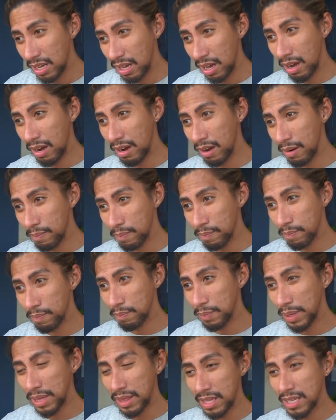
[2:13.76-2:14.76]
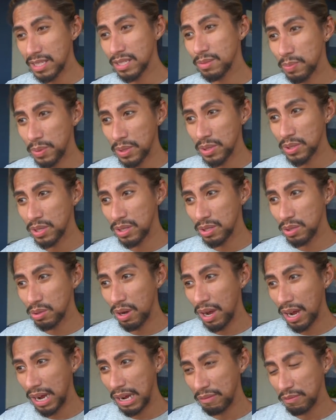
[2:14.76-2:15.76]
Um, but this person that you
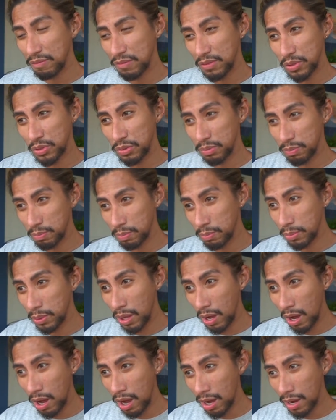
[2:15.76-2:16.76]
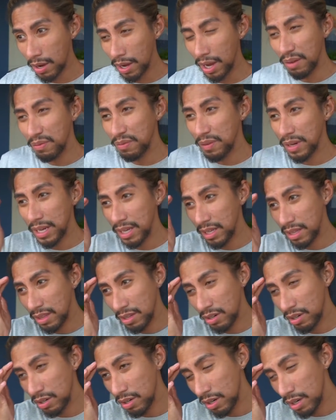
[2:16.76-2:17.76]
have to block, I feel like
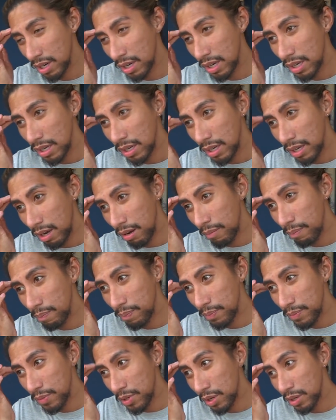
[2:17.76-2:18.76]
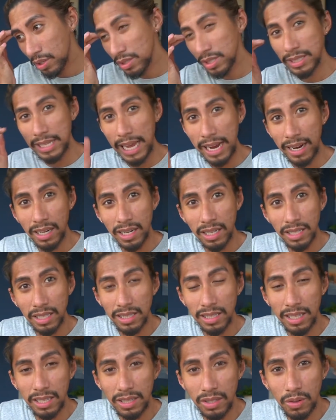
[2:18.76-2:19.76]
they're, um, they're stagnant
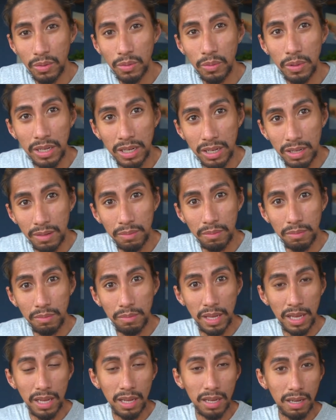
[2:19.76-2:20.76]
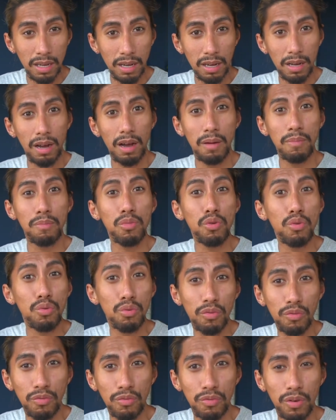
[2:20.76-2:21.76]
and they don't want to make a
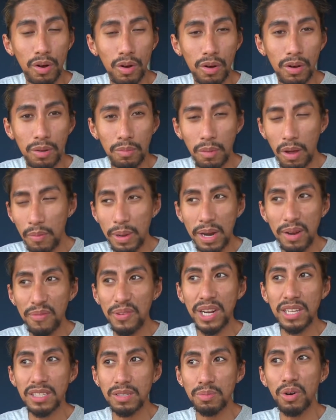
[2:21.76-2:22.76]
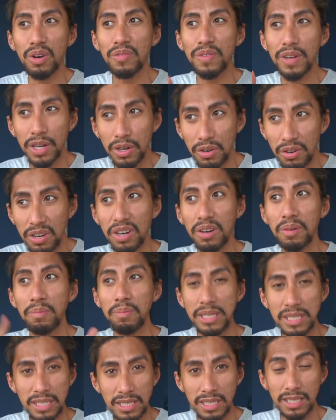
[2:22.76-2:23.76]
move. Okay, but I feel like it's more of a career,
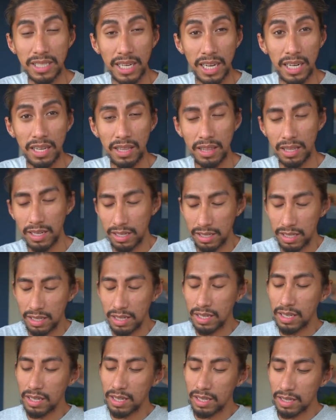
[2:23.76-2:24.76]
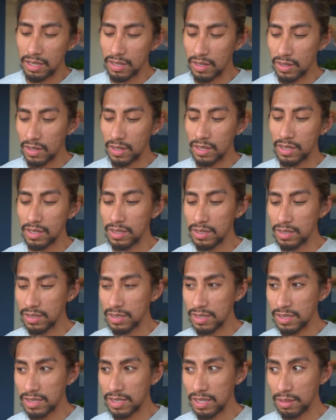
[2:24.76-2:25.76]
business kind of thing. Okay,
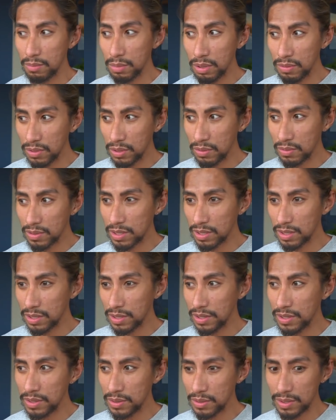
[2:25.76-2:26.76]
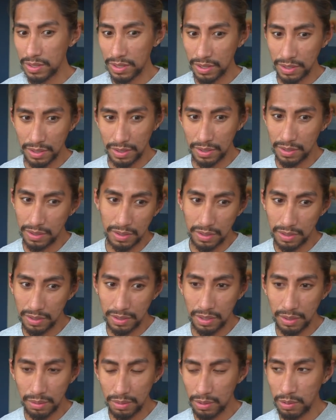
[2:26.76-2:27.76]
so it's like move over. You know, it's like you're
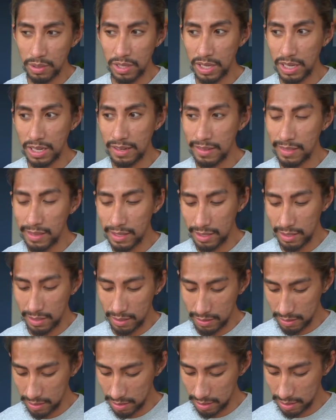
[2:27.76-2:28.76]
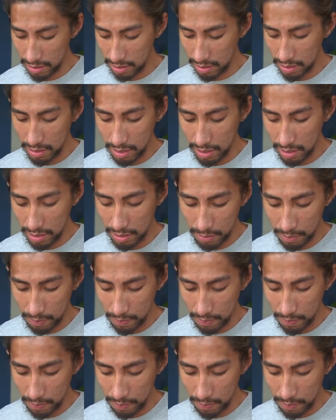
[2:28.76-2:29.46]
not doing anything. Okay.